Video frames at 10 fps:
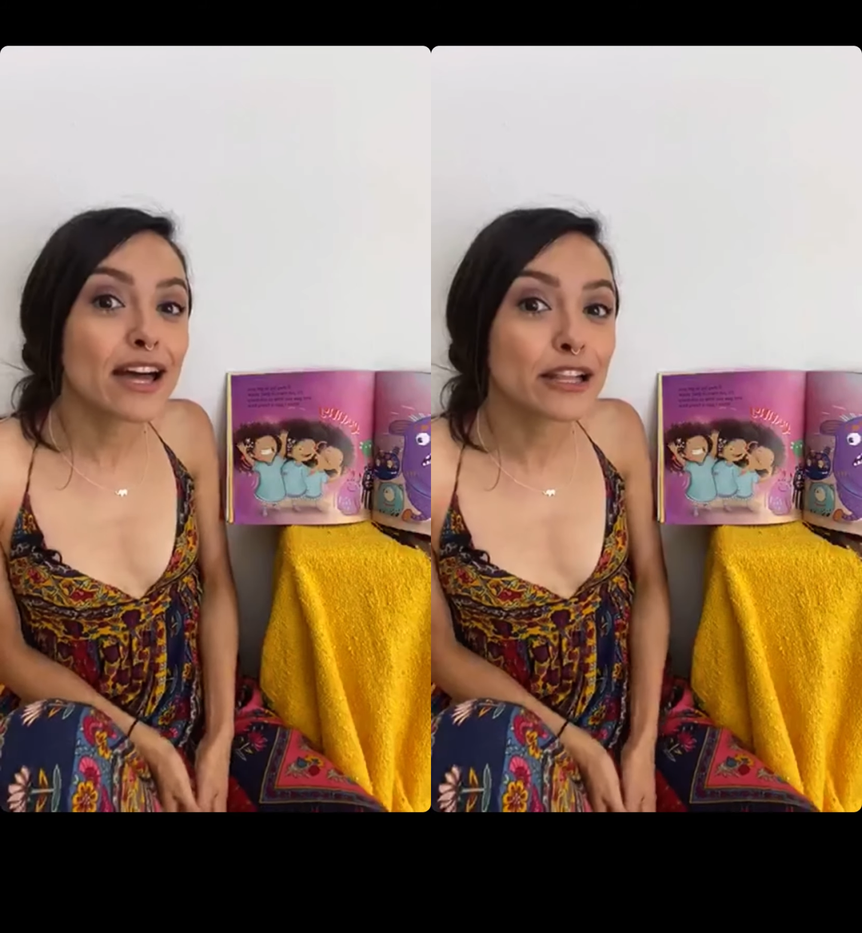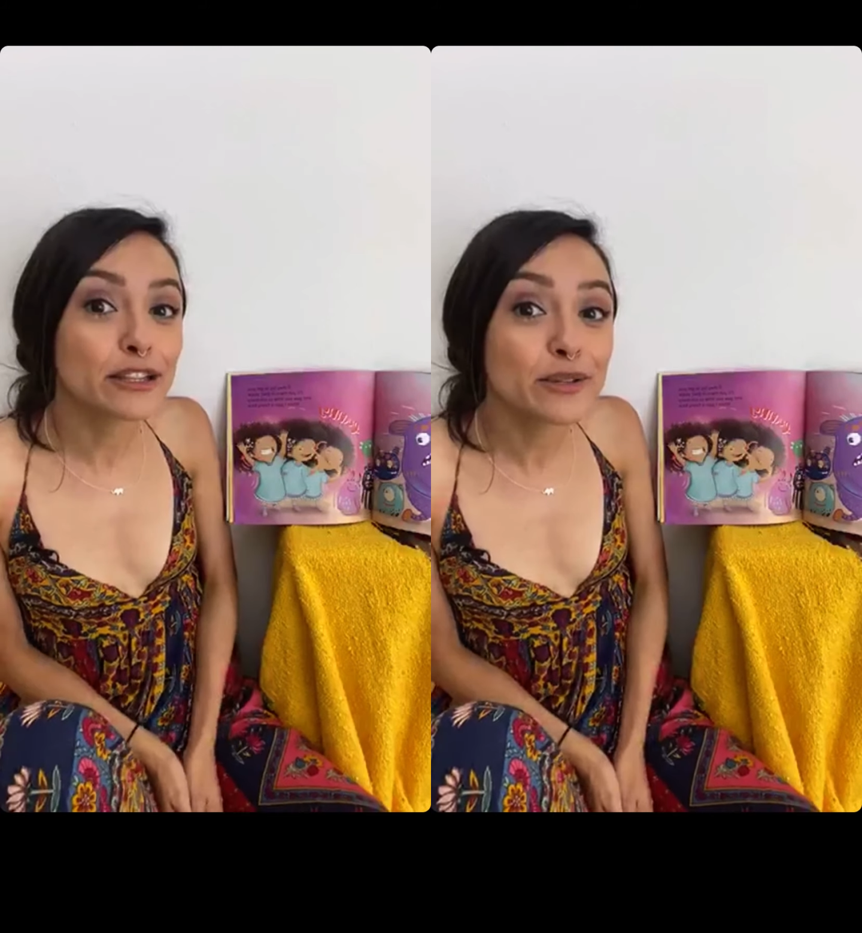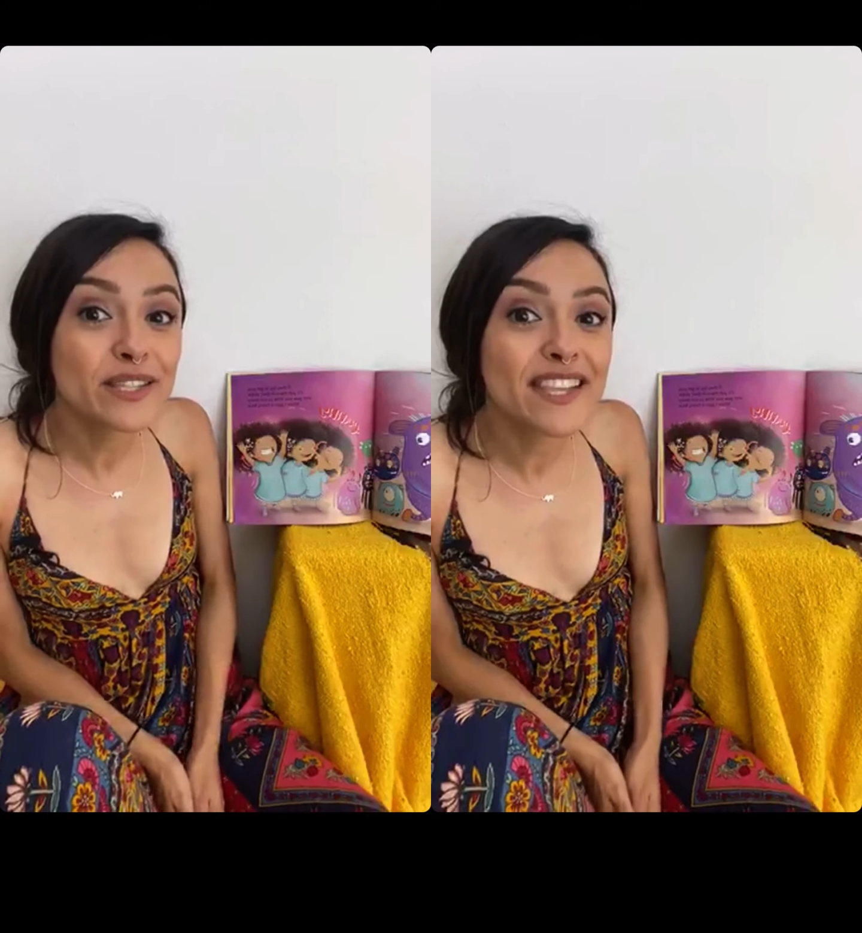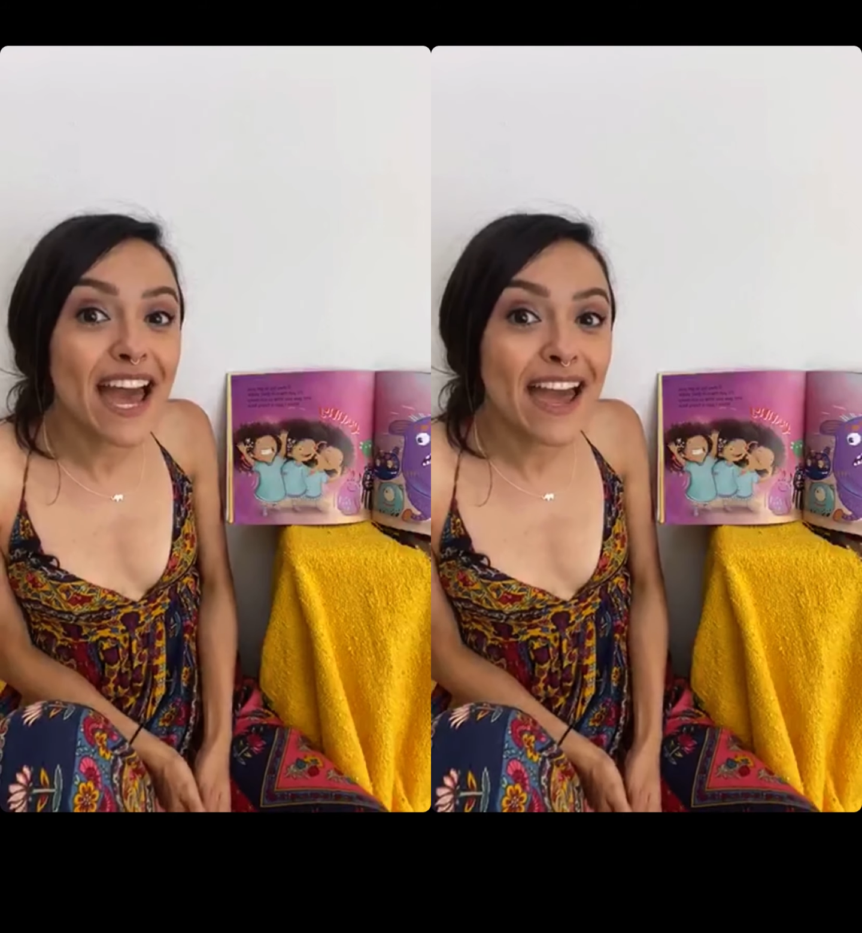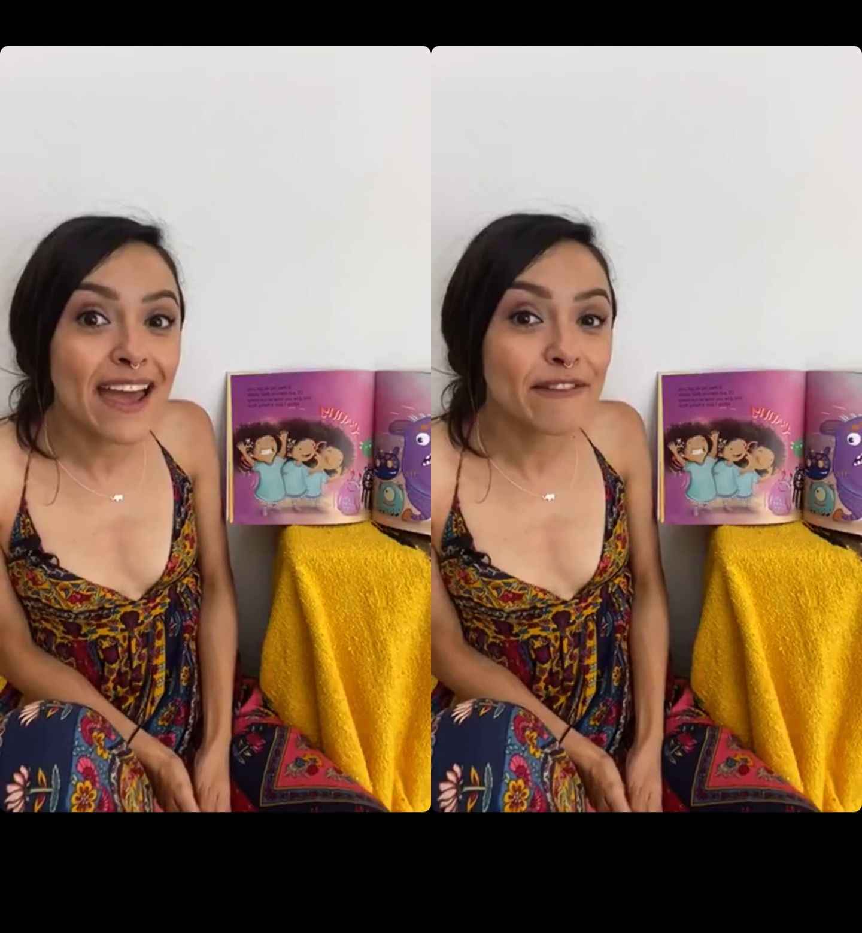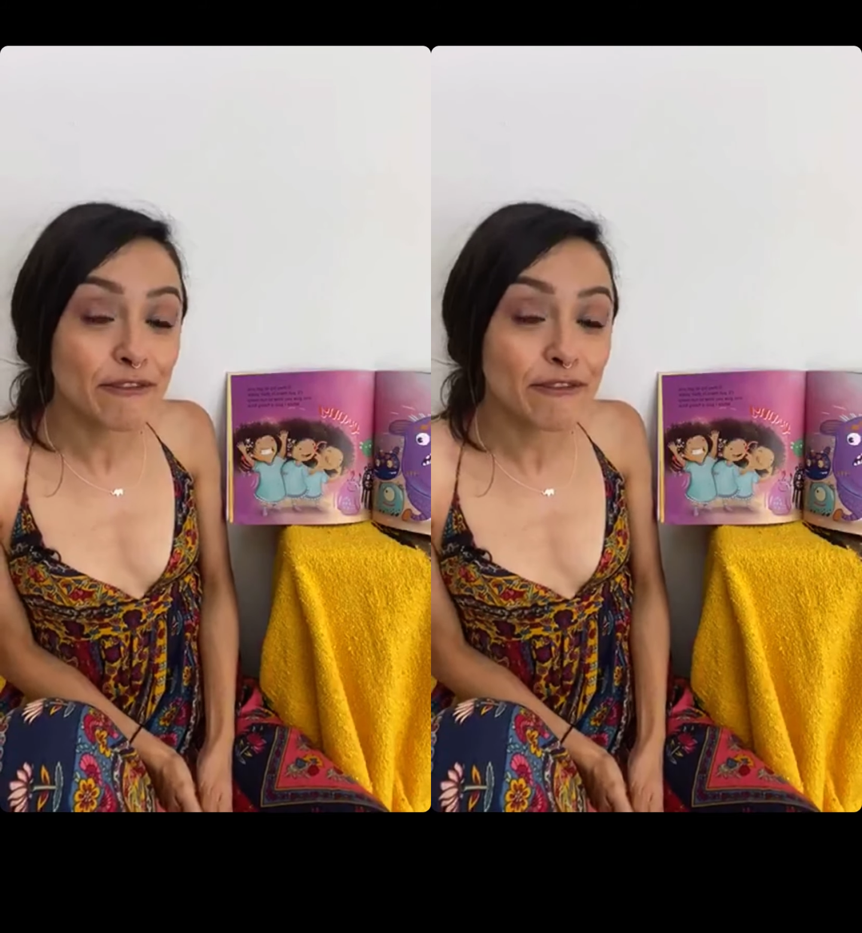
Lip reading: Luce and